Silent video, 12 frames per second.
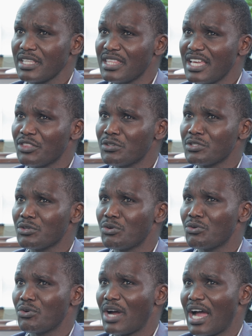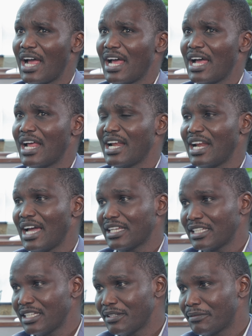There are those who are
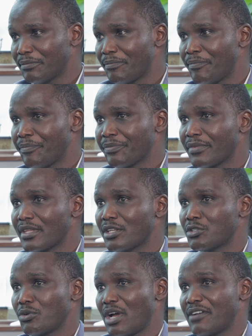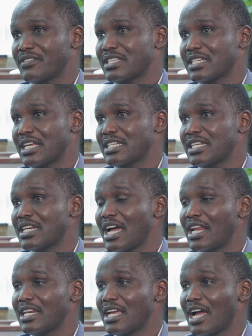lucky to have started
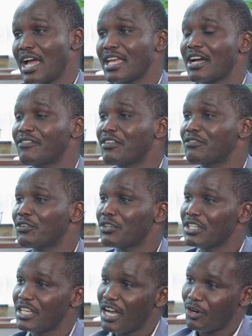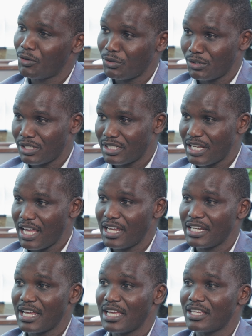earlier. I have a 4-year-old,
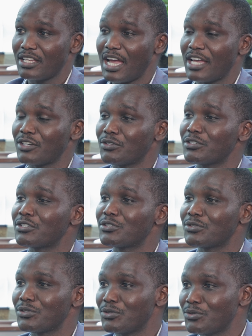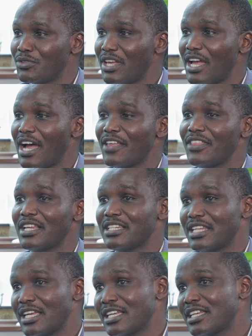and I wrote to you the other
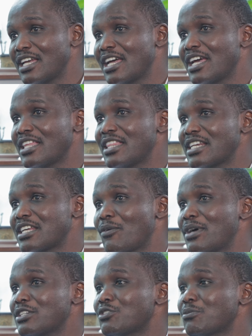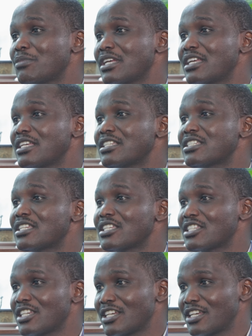day that I want to begin
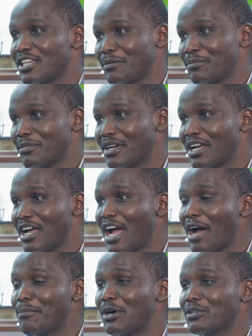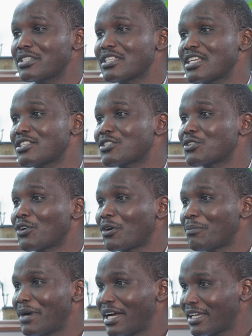teaching him about the
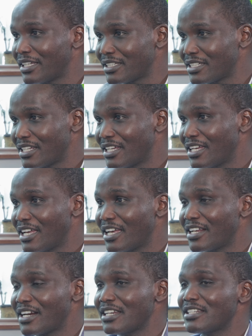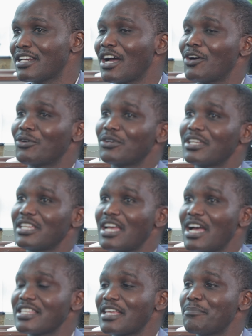stock market. Right now, he
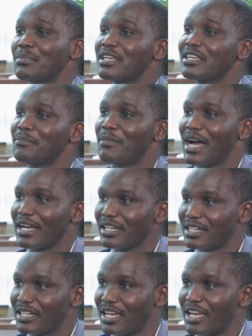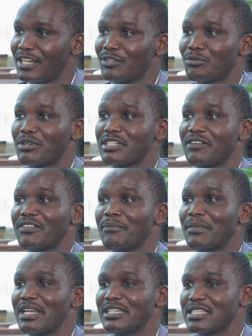has a piggy bank, and whatever
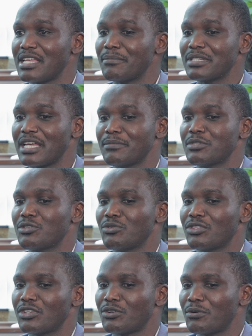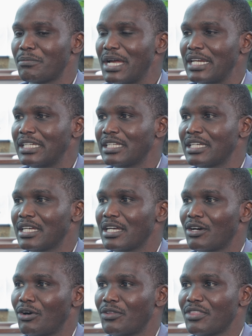money, sometimes you throw money
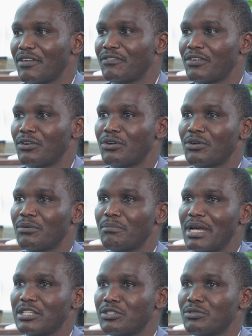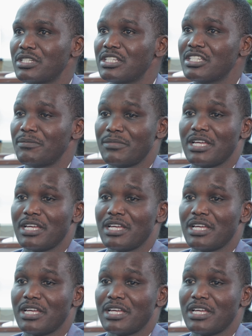on the floor, but you teach him